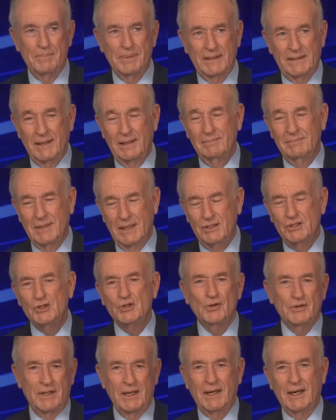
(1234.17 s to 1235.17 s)
but they made
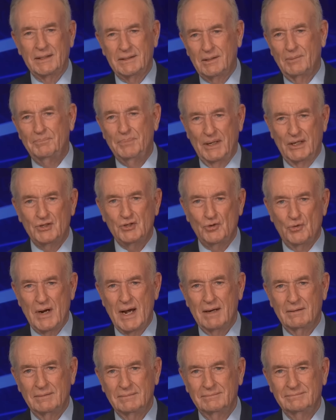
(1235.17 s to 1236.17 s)
sure they got their picture
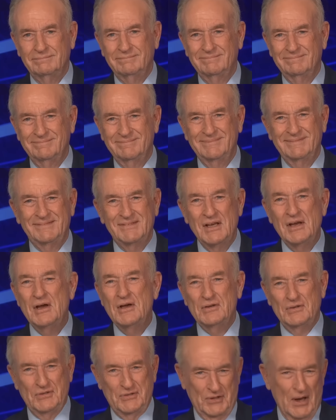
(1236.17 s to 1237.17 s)
out.
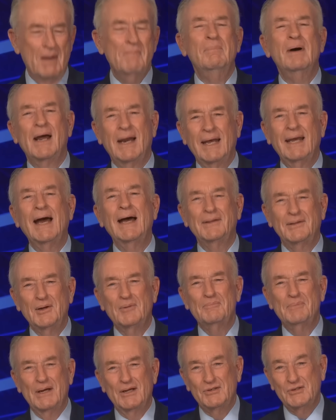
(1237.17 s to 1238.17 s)
Somebody got
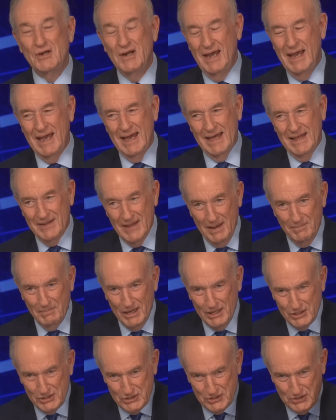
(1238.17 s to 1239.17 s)
their picture and they
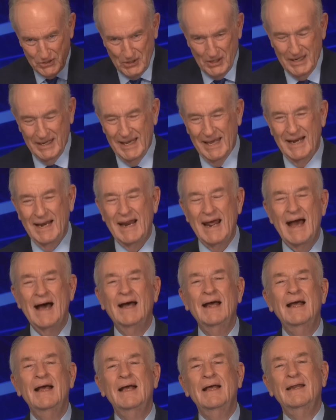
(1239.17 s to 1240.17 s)
made sure to get it out.
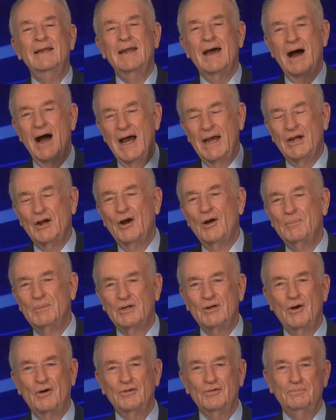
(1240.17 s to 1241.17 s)
Now, I, your a
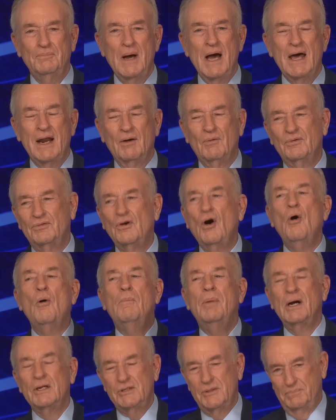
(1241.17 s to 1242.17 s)
correspondent, was a whole
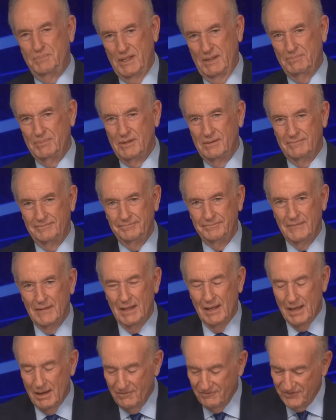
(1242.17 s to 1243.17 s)
bunch of people,
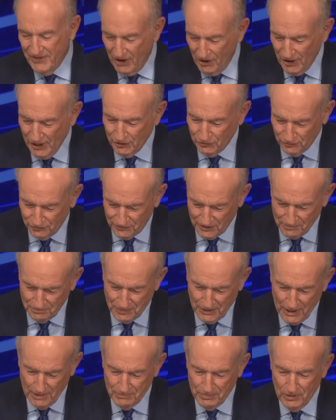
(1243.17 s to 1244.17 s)
very interesting
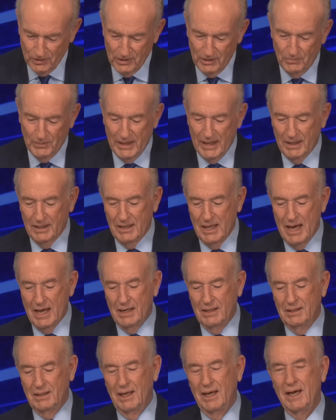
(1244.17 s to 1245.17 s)
people, and we had a lot
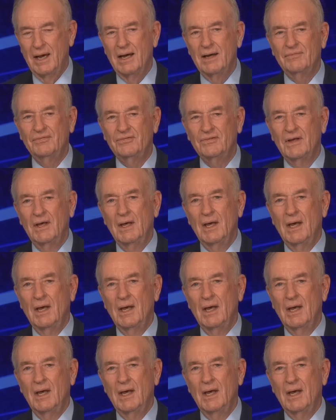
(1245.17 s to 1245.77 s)
of laughs.